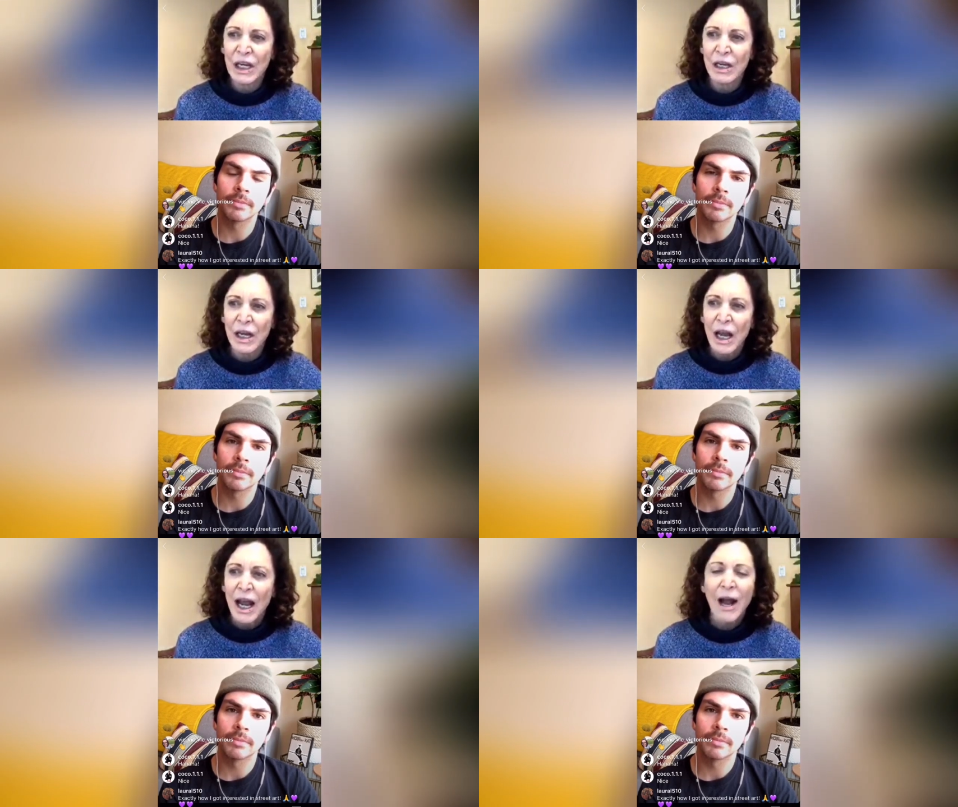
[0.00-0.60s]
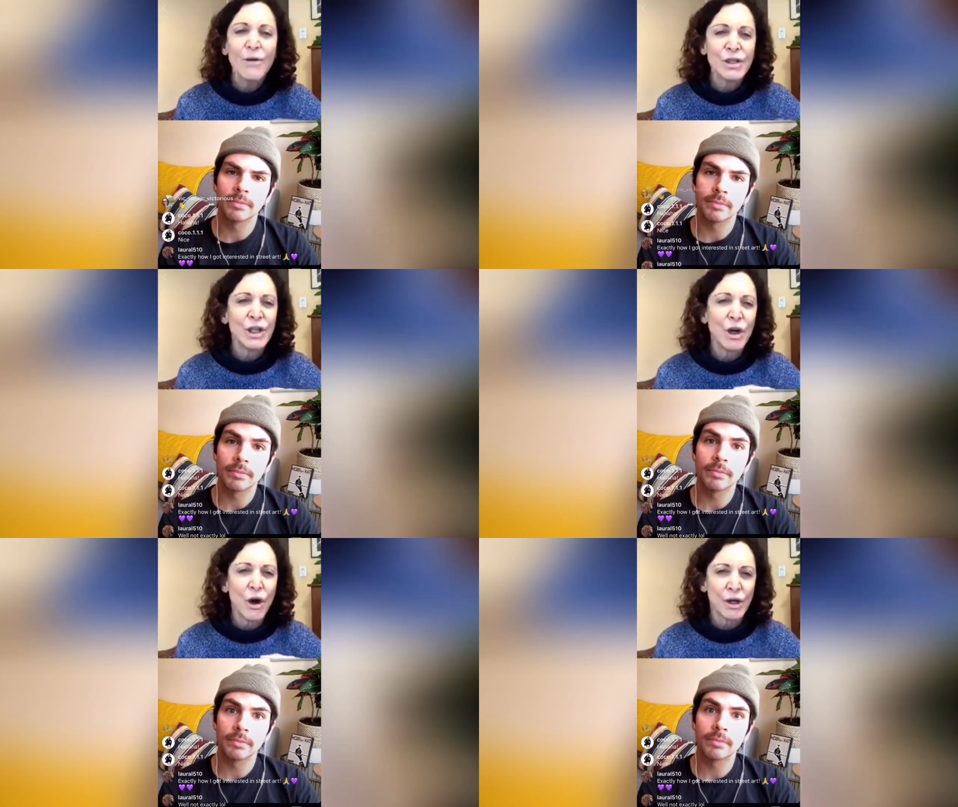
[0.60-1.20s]
Speaker 1: How has the art
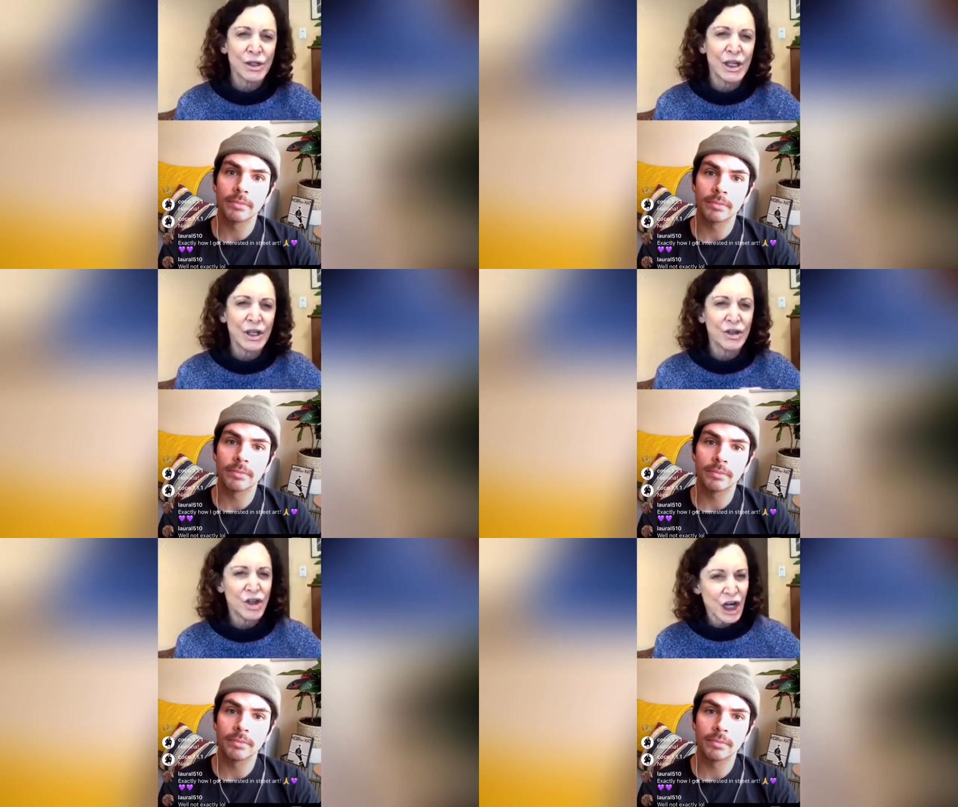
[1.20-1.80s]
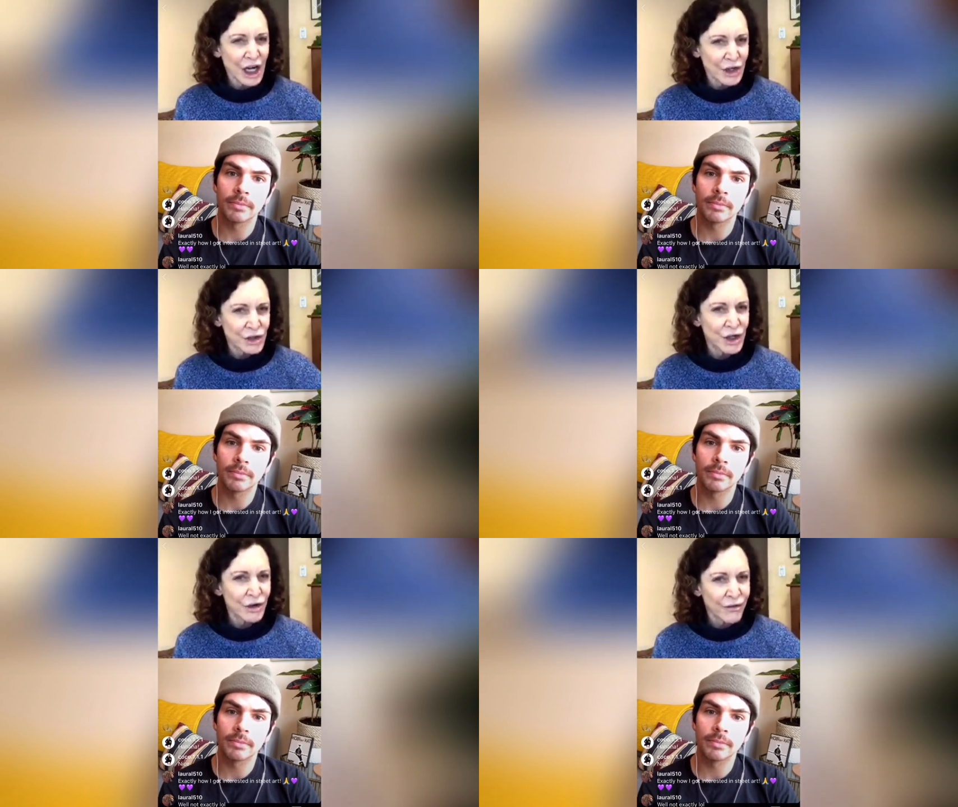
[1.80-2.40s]
scene changed and
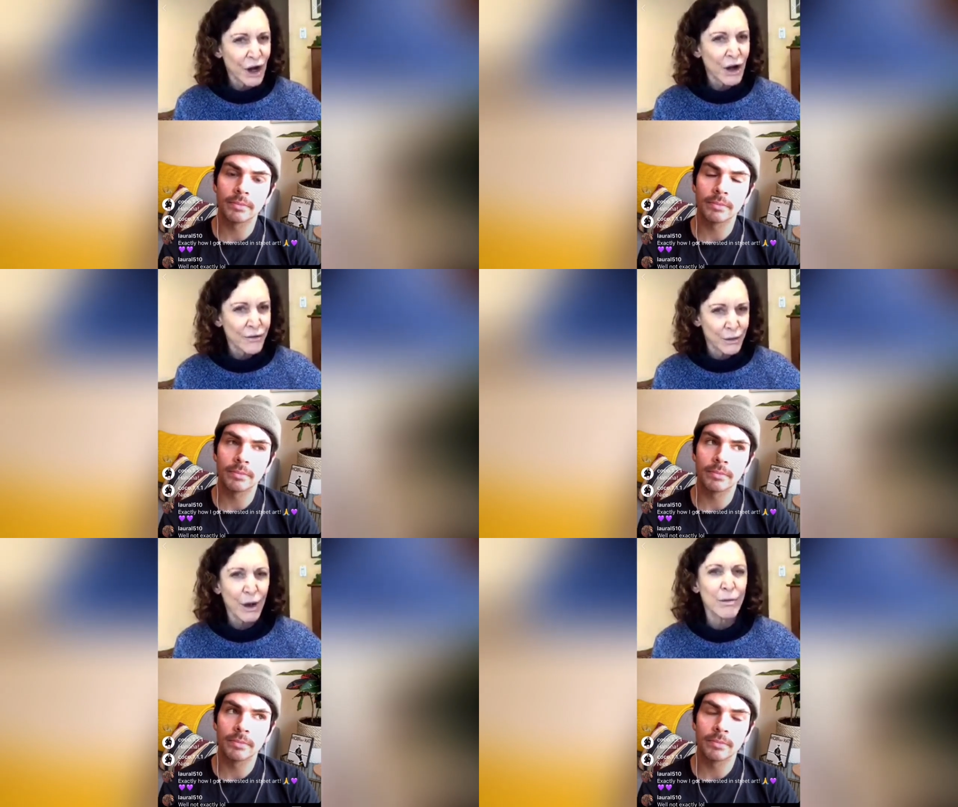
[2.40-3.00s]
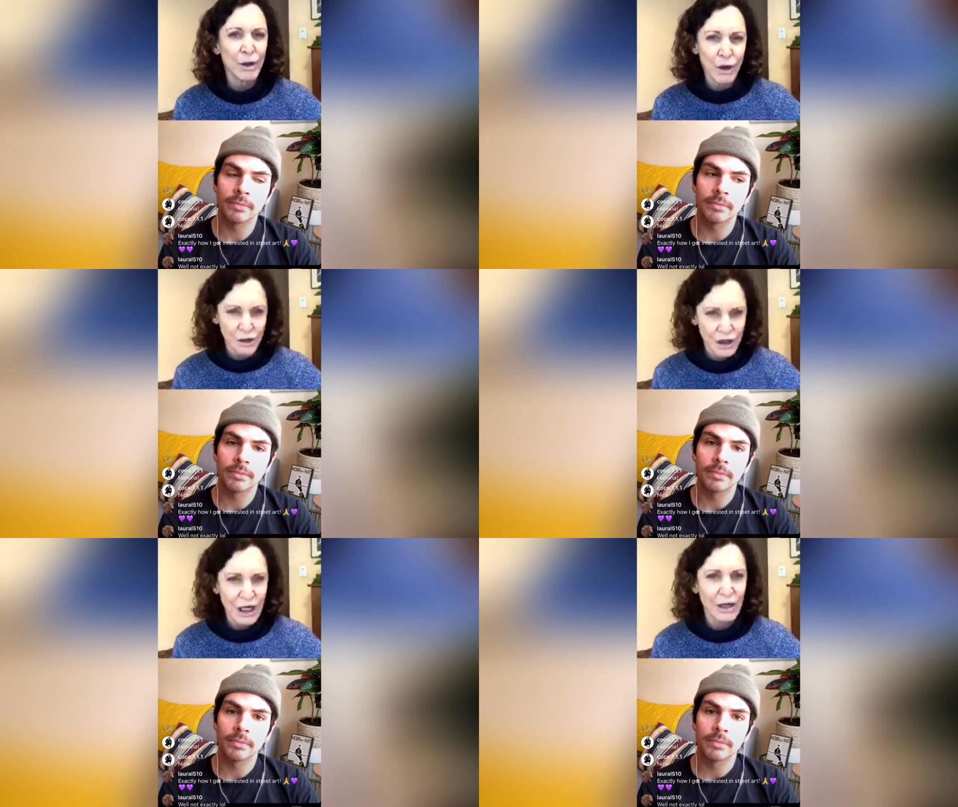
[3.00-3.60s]
evolved, the public art scene
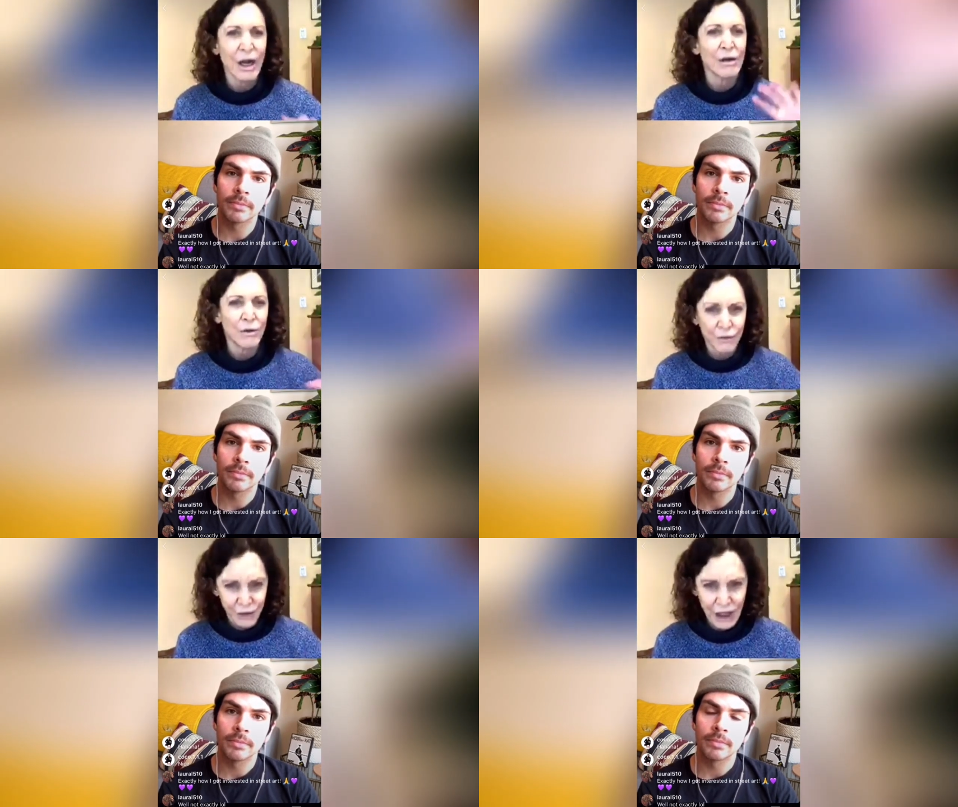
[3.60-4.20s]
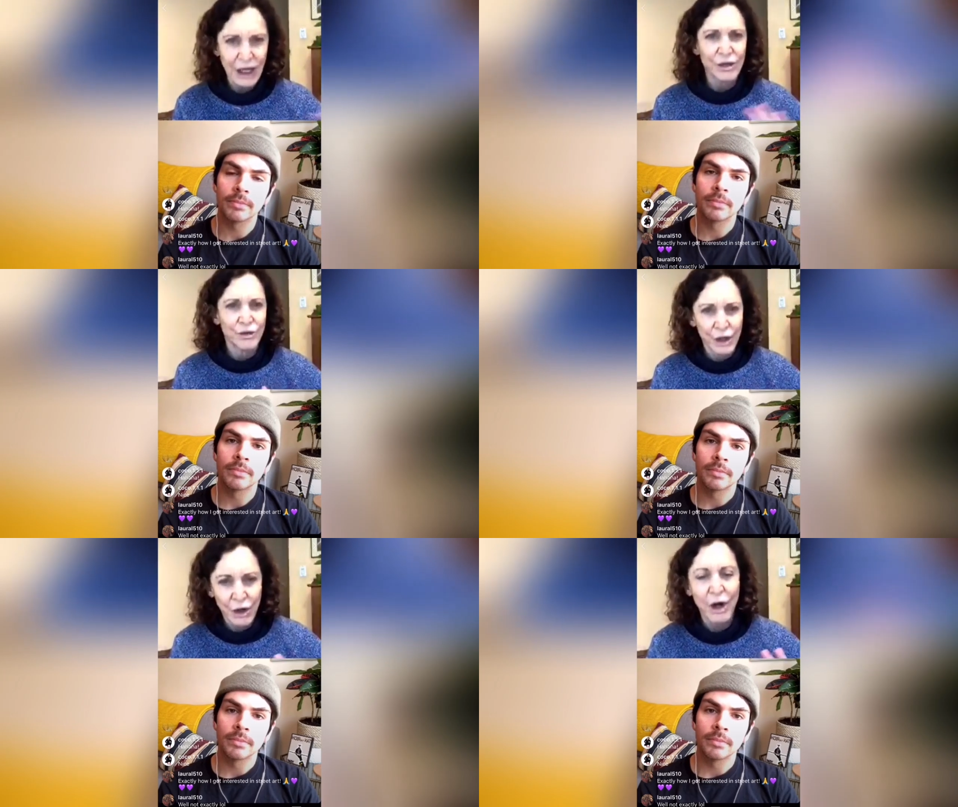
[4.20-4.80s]
and graffiti, street art,